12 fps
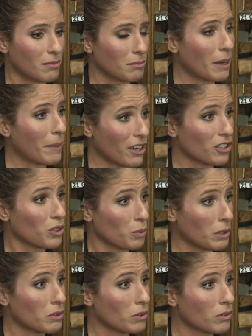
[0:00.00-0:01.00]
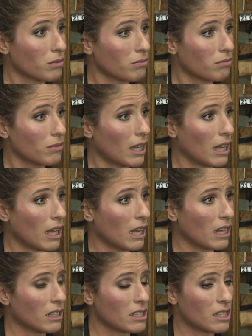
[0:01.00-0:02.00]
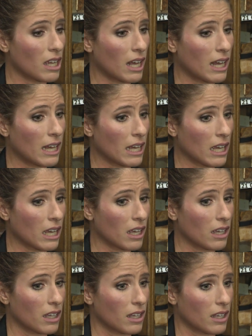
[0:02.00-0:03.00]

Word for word: my passion dwindled and I,